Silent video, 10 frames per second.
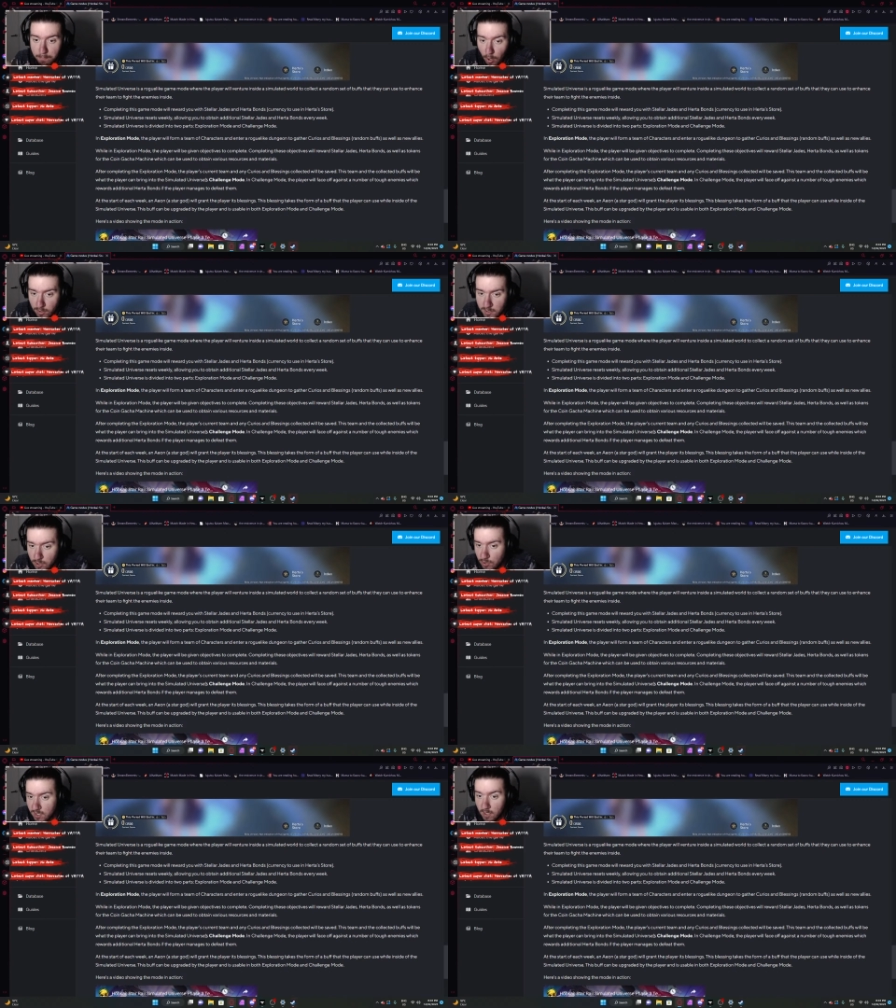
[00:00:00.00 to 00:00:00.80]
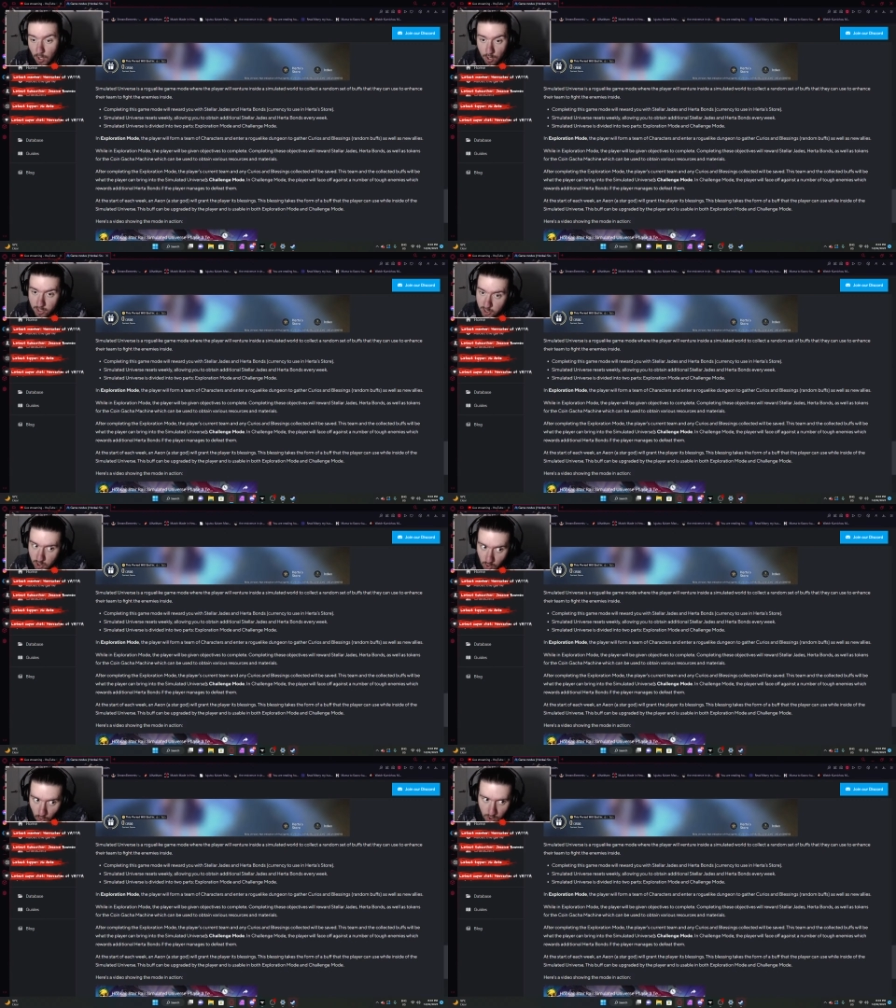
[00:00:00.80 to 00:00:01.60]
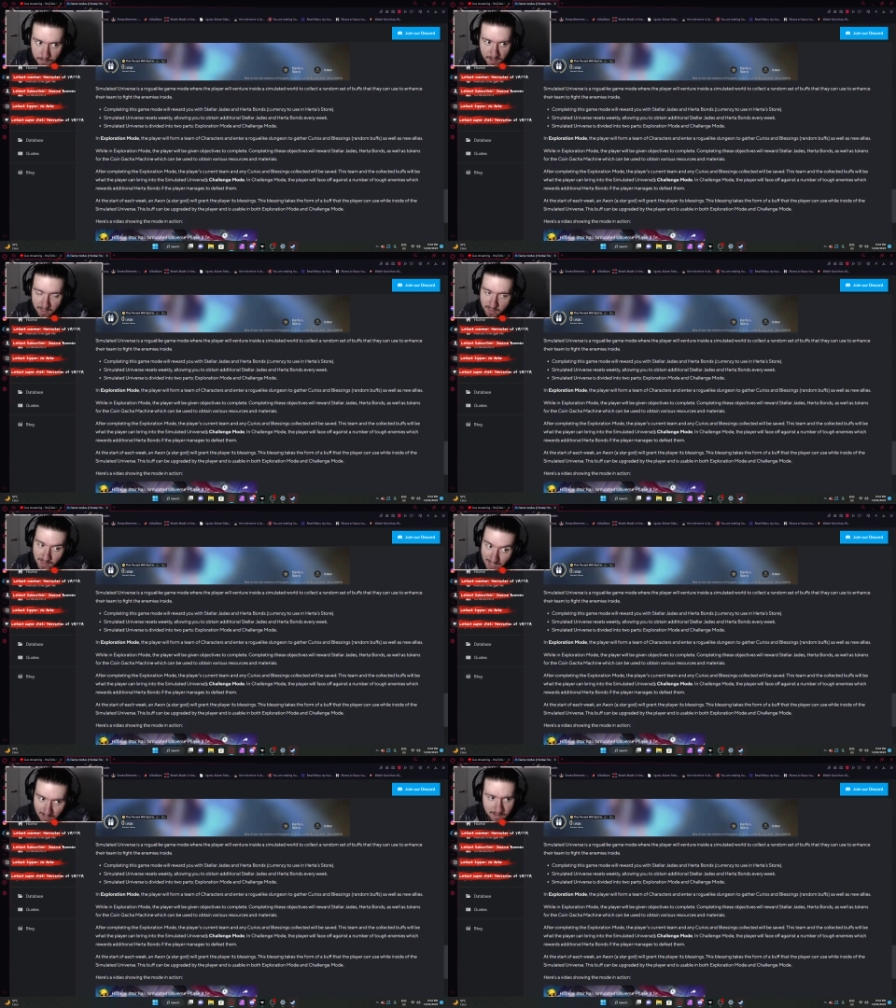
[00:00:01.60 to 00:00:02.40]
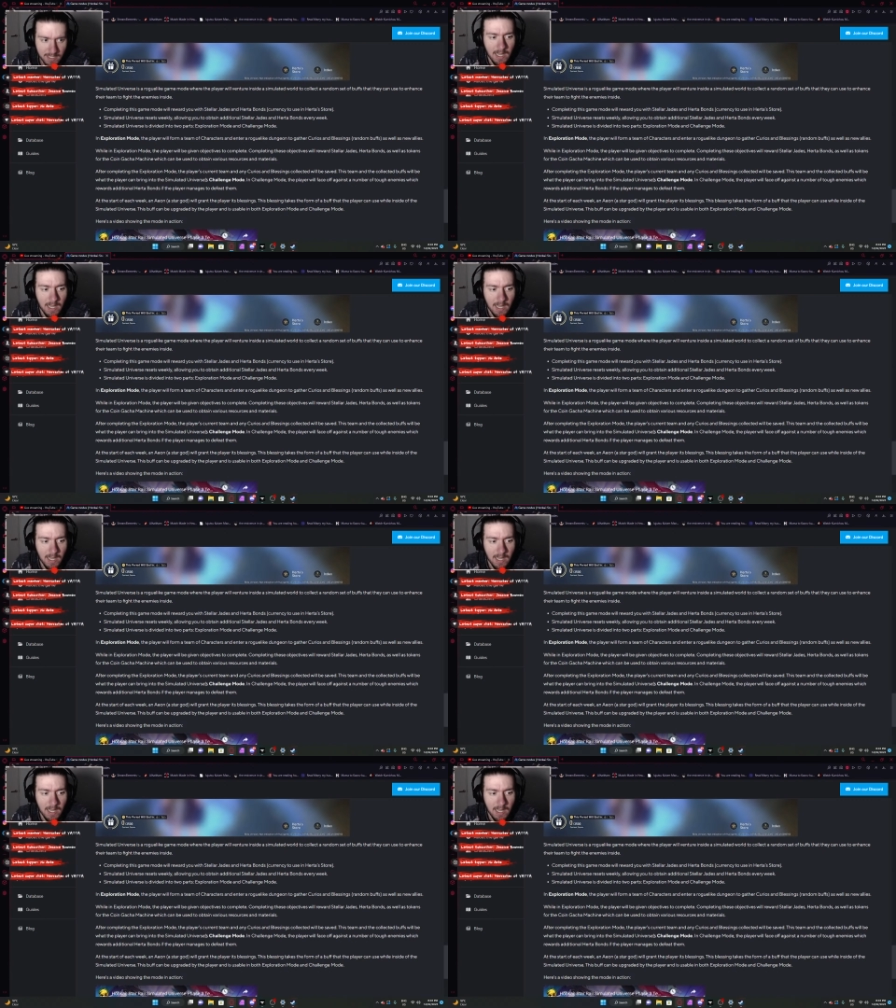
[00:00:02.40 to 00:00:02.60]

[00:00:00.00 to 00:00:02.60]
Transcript: Bonds used in the Herta store to buy things.